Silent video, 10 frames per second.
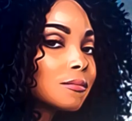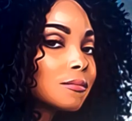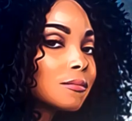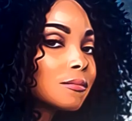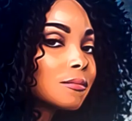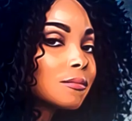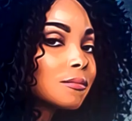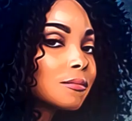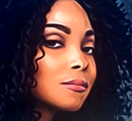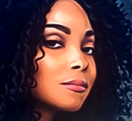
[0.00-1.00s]
So then
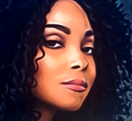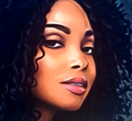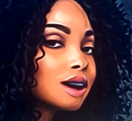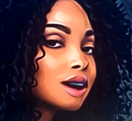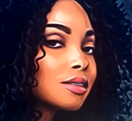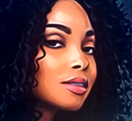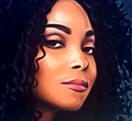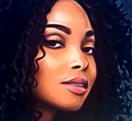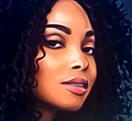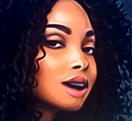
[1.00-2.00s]
Ben pipes up
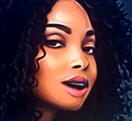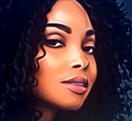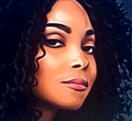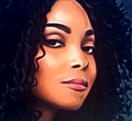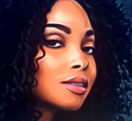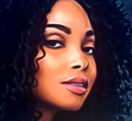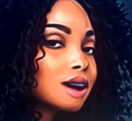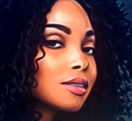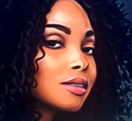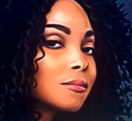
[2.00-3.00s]
and he's like, You know, I take
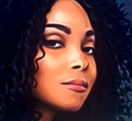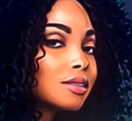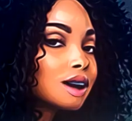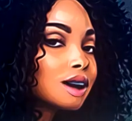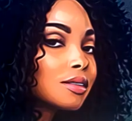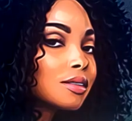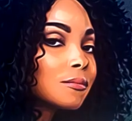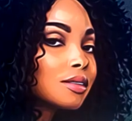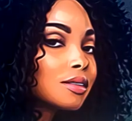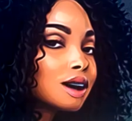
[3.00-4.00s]
full
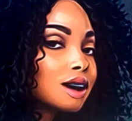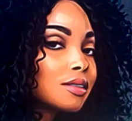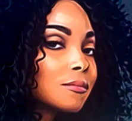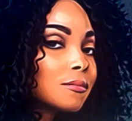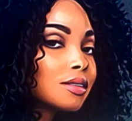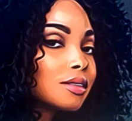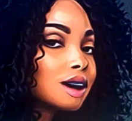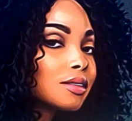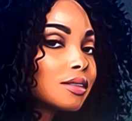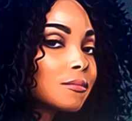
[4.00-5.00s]
responsibility. I came
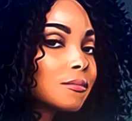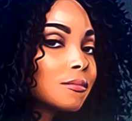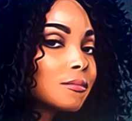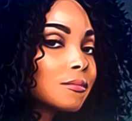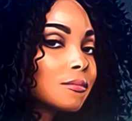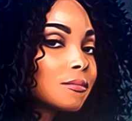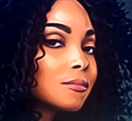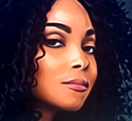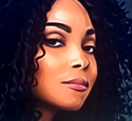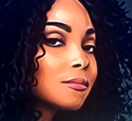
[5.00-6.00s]
into this naive.
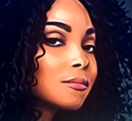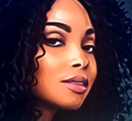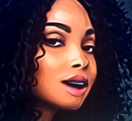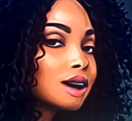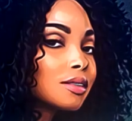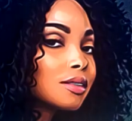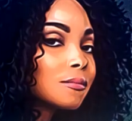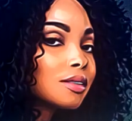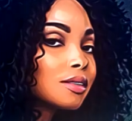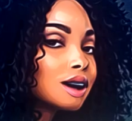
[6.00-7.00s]
You know, they asked me if I
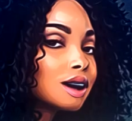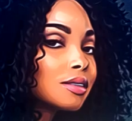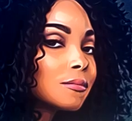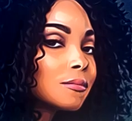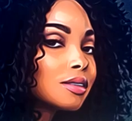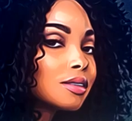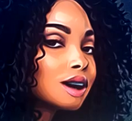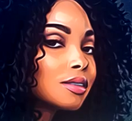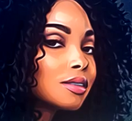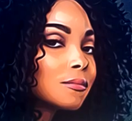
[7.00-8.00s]
could handle
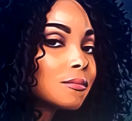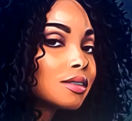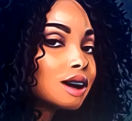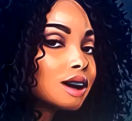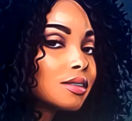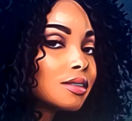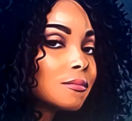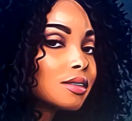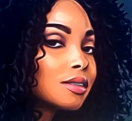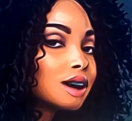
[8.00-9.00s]
someone with a strong
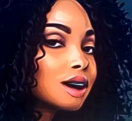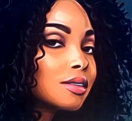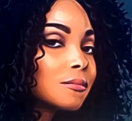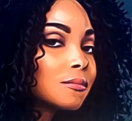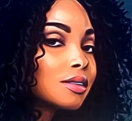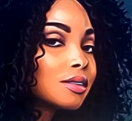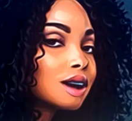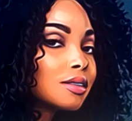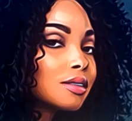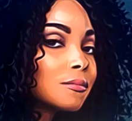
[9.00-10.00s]
personality
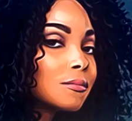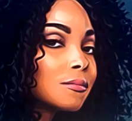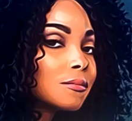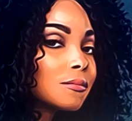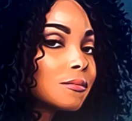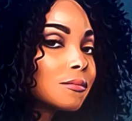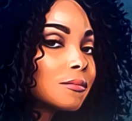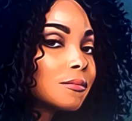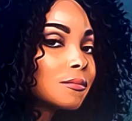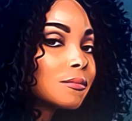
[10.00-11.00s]
and not
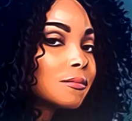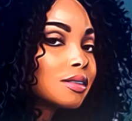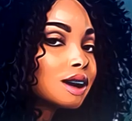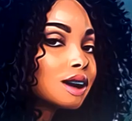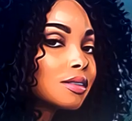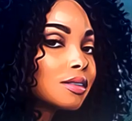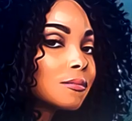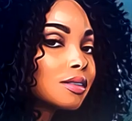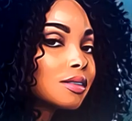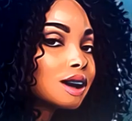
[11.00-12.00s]
a part of my
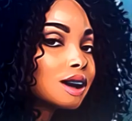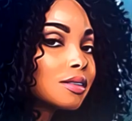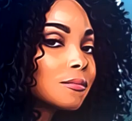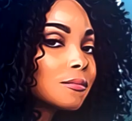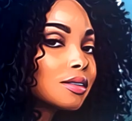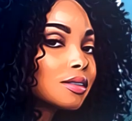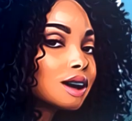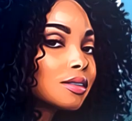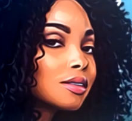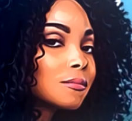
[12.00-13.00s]
culture. And I said, Yeah,
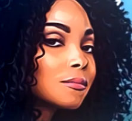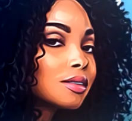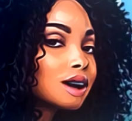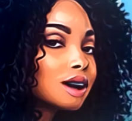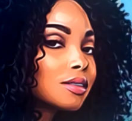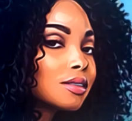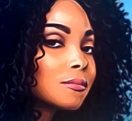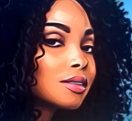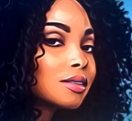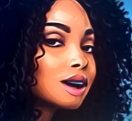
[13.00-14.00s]
that's easy. But
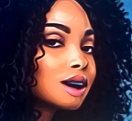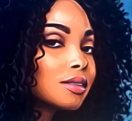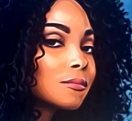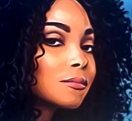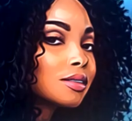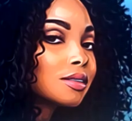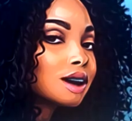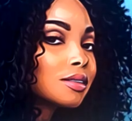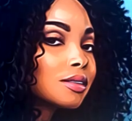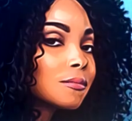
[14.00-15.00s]
the truth is, it's
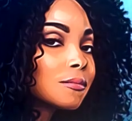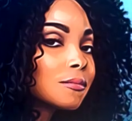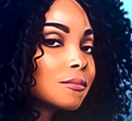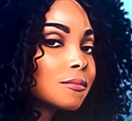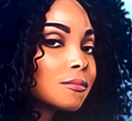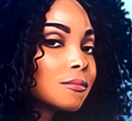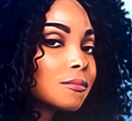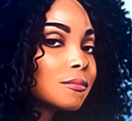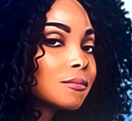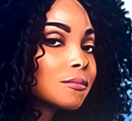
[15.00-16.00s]
not easy.
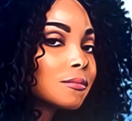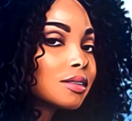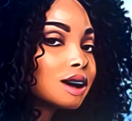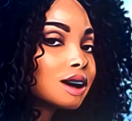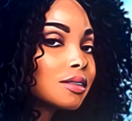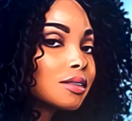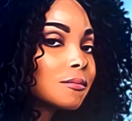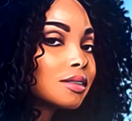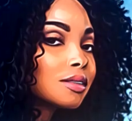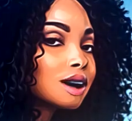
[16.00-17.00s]
You know, I
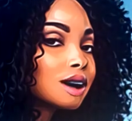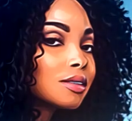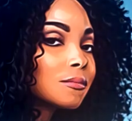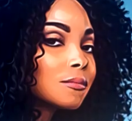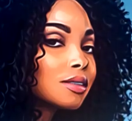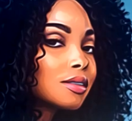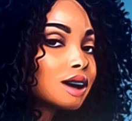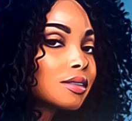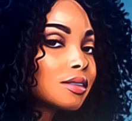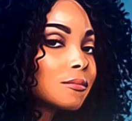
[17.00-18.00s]
have past
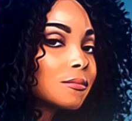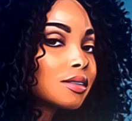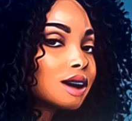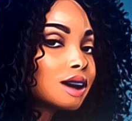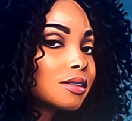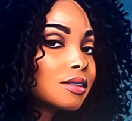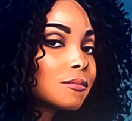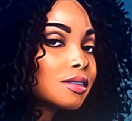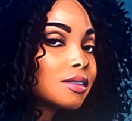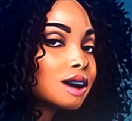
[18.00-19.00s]
traumas. So how
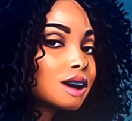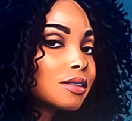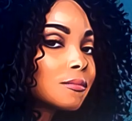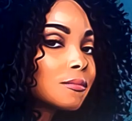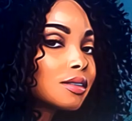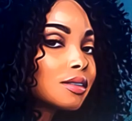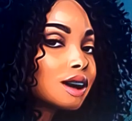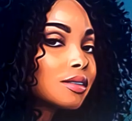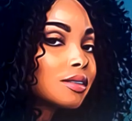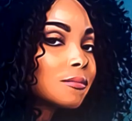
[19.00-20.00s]
can I make someone else
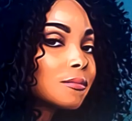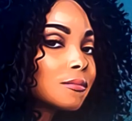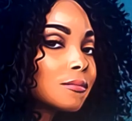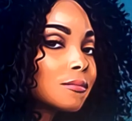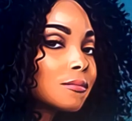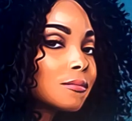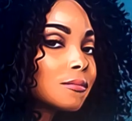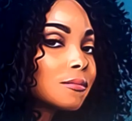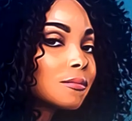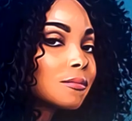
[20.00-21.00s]
happy when
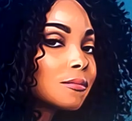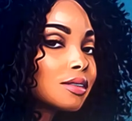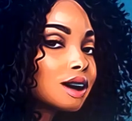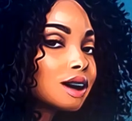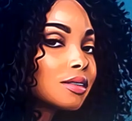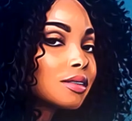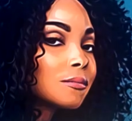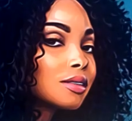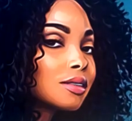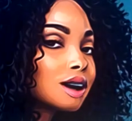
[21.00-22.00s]
I'm not happy
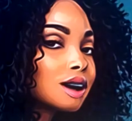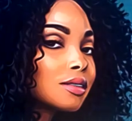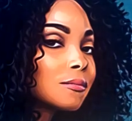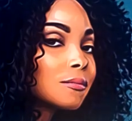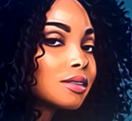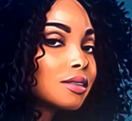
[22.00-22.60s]
with myself?